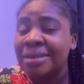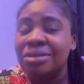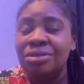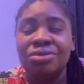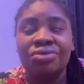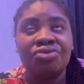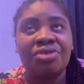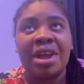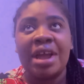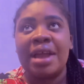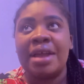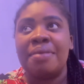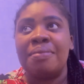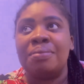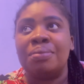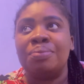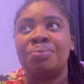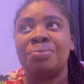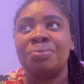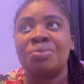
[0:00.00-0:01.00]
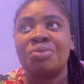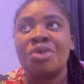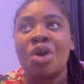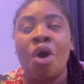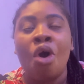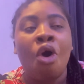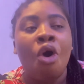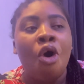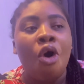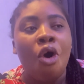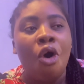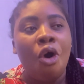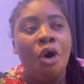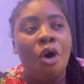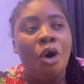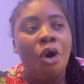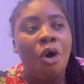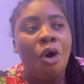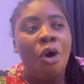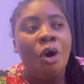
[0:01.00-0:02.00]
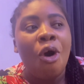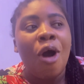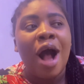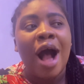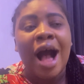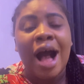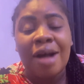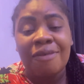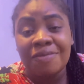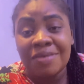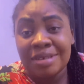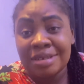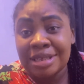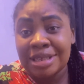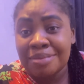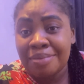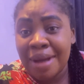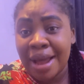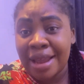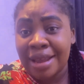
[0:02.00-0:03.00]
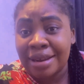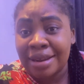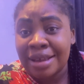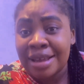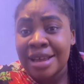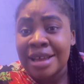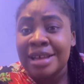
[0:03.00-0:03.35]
dream or have this mind